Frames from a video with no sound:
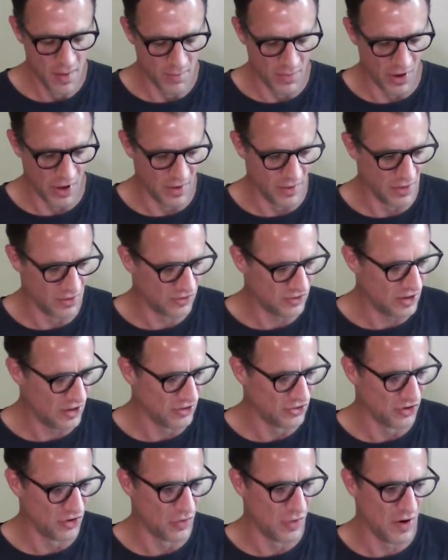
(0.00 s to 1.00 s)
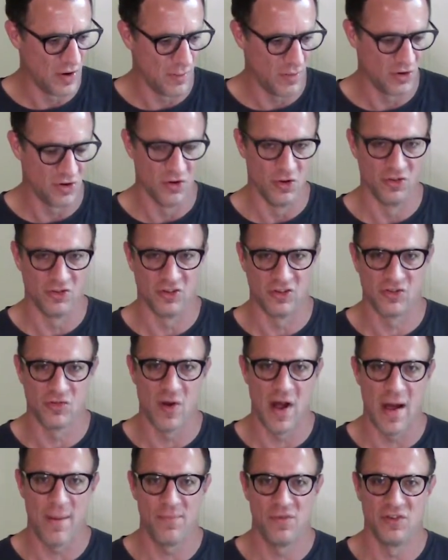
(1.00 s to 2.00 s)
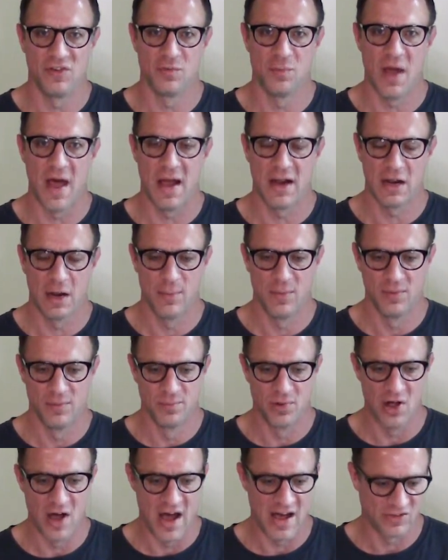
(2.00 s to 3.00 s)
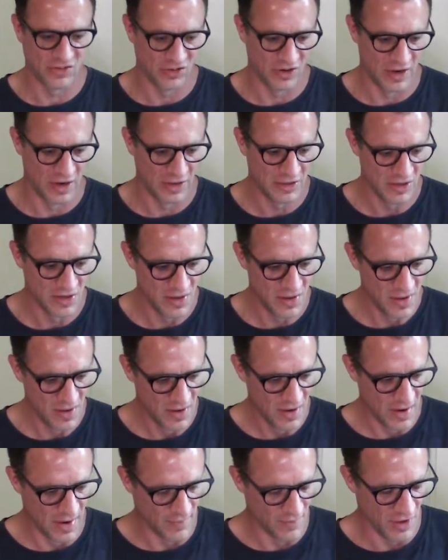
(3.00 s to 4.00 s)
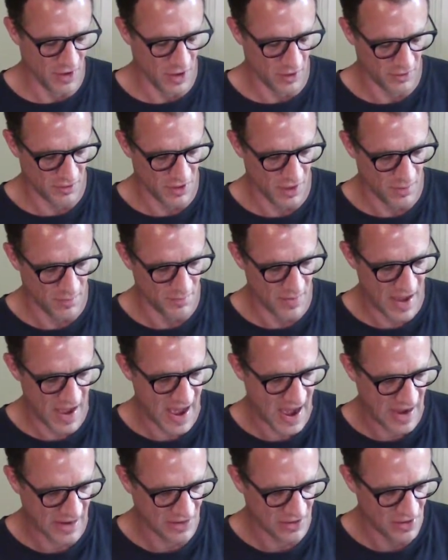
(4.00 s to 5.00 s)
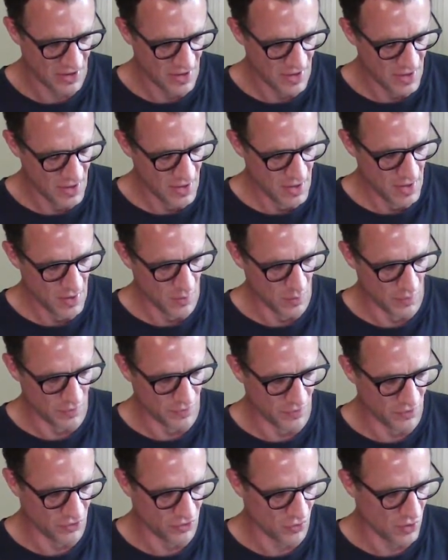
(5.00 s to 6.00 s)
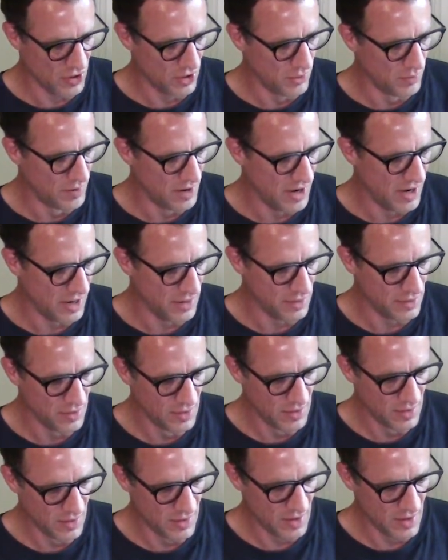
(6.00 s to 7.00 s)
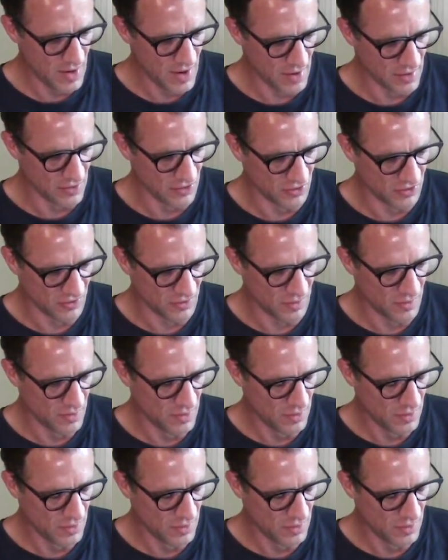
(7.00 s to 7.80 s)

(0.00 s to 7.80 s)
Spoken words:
But essentially what I'm going to do is just wrap this back up in plastic, and then I'll come back with the drill bit and just